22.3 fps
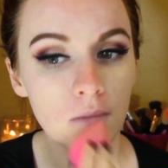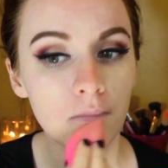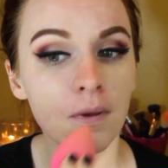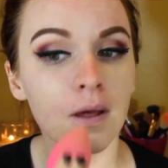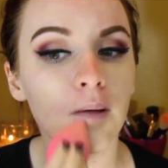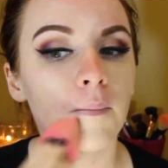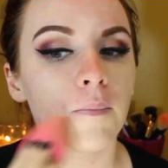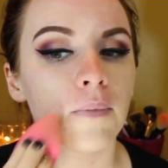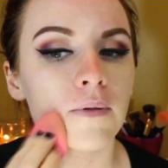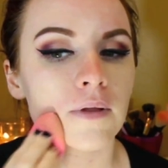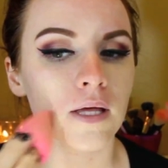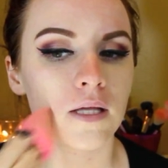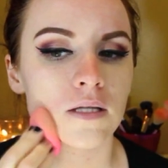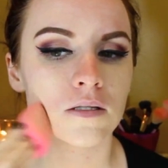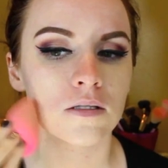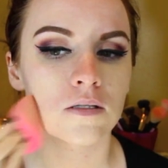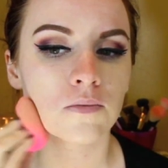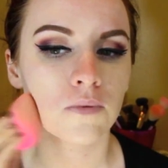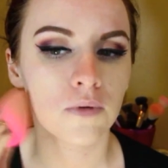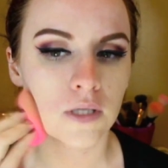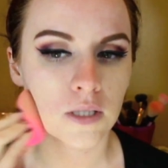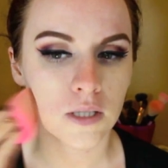But it
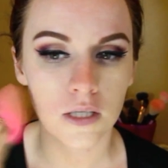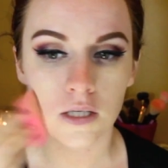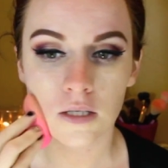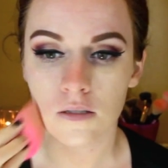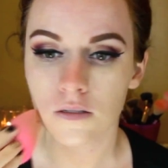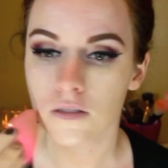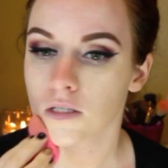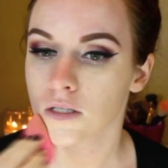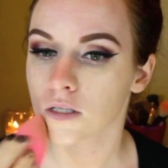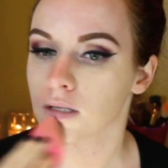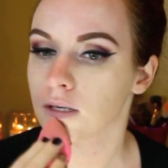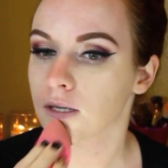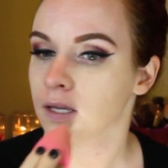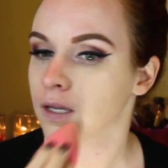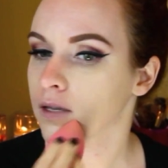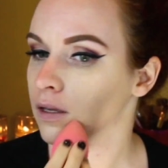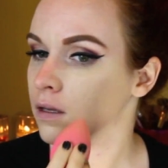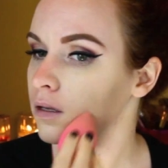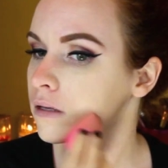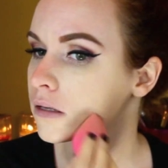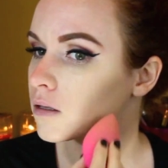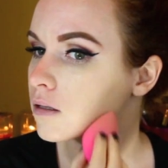blends really
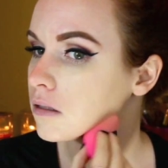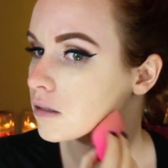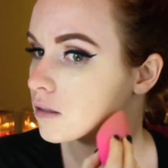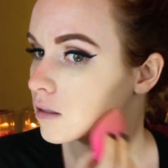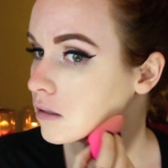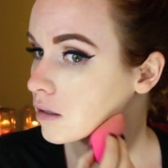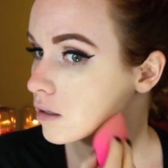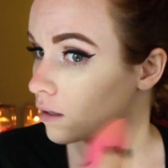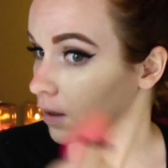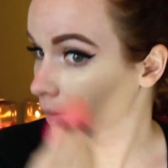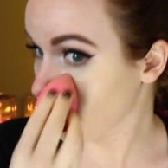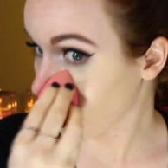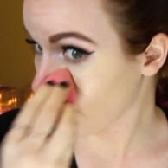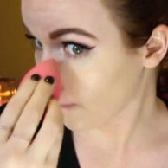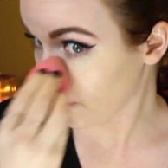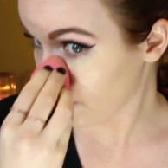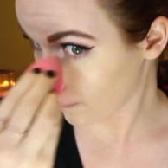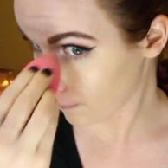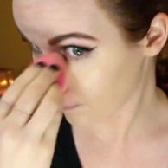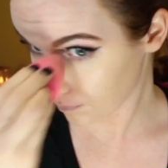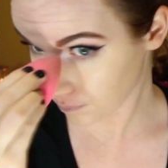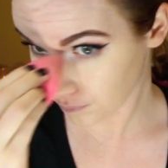easily.
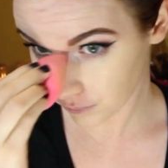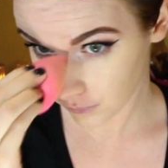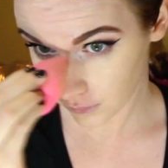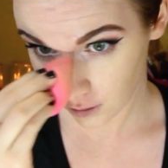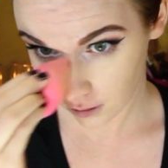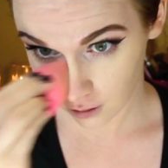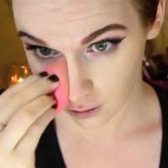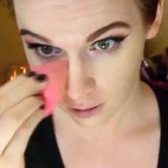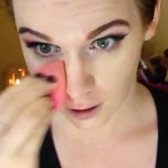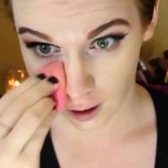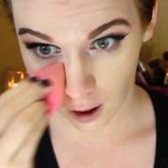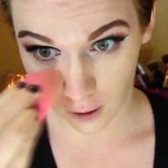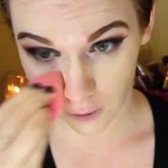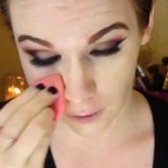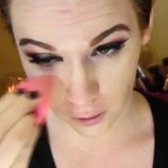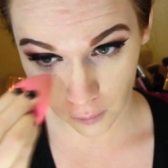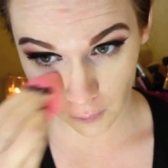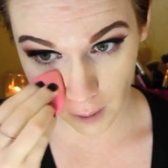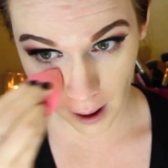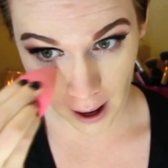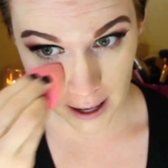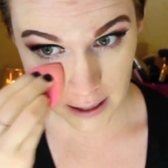
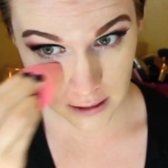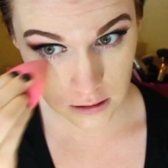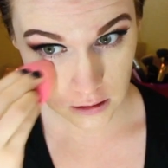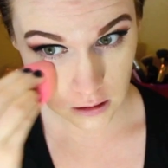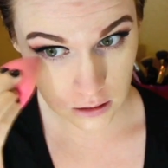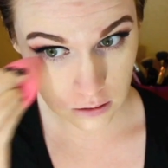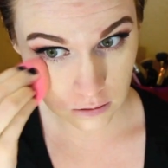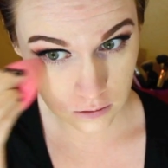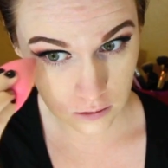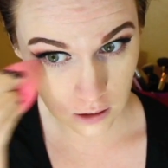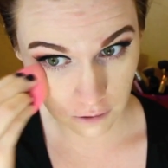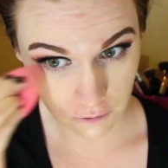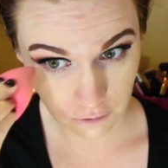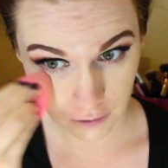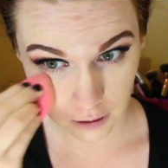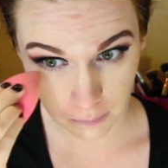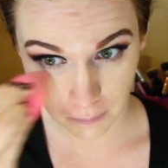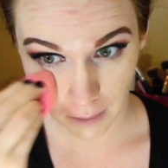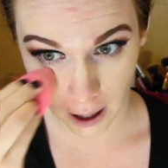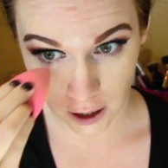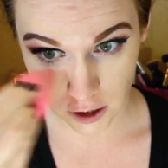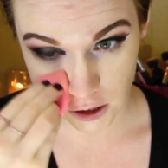Color wise, this
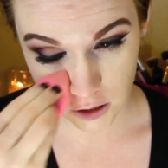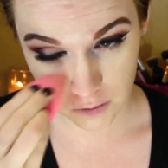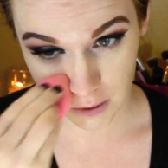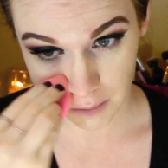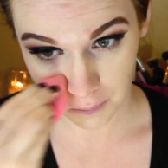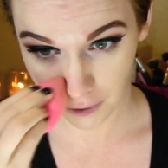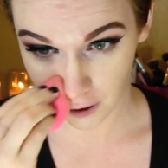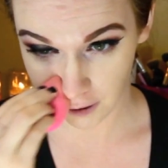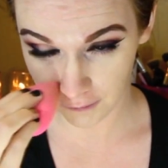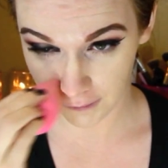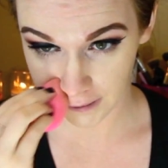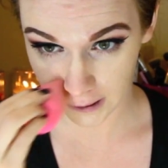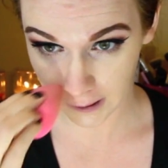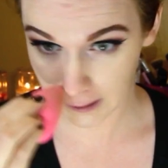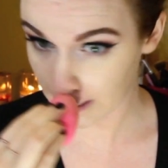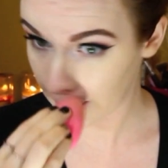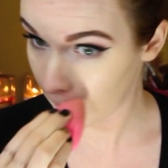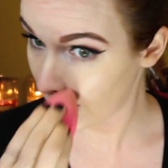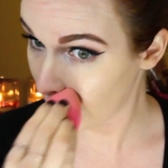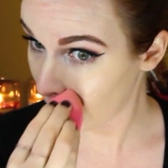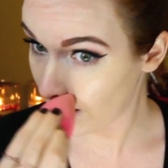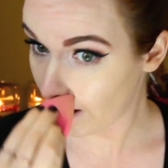definitely matches me
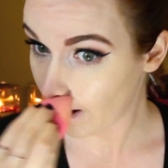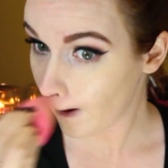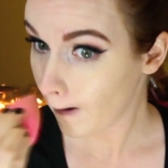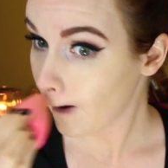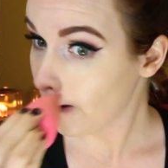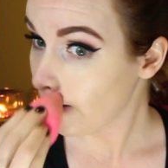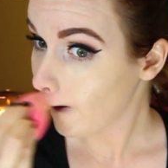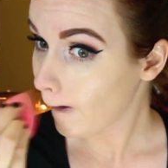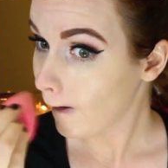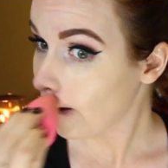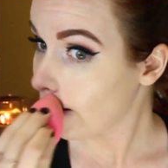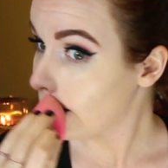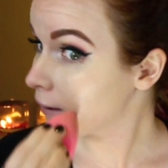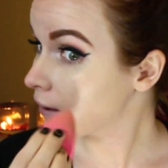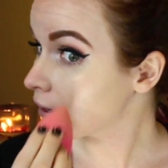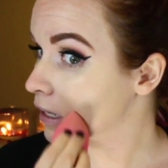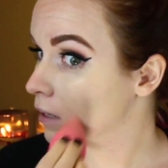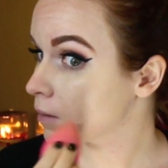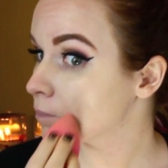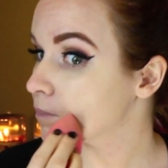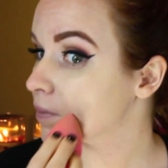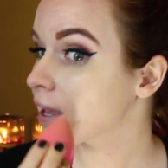perfectly. I
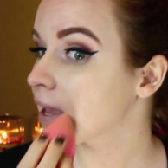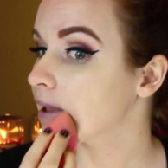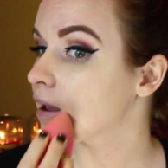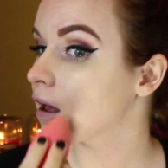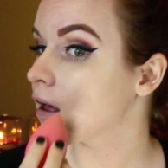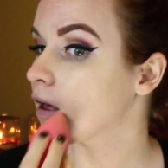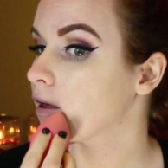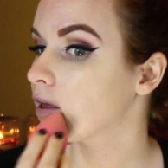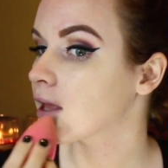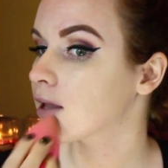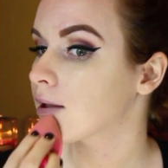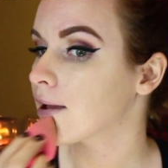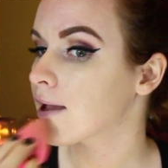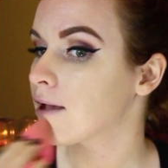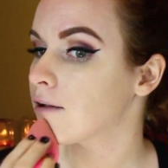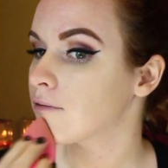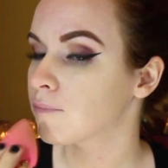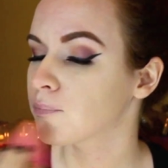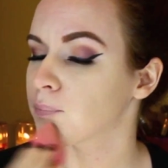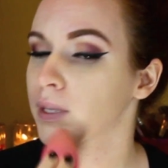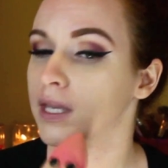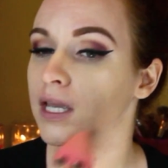am pale and I
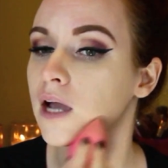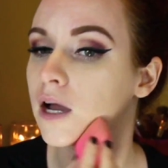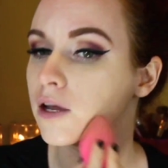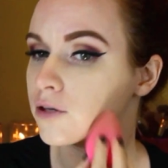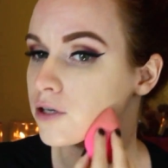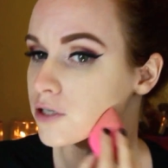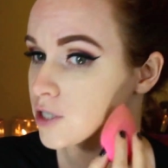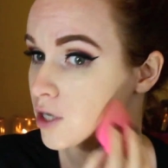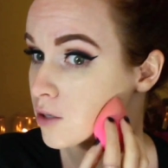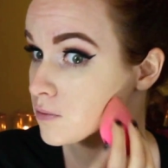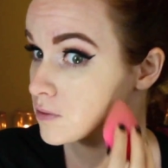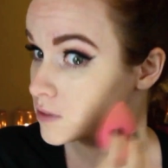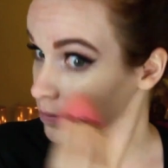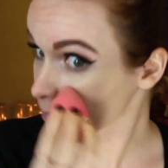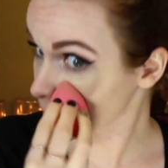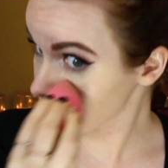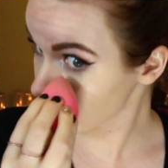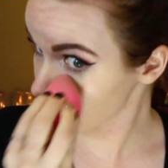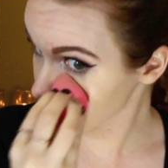have pink undertones in my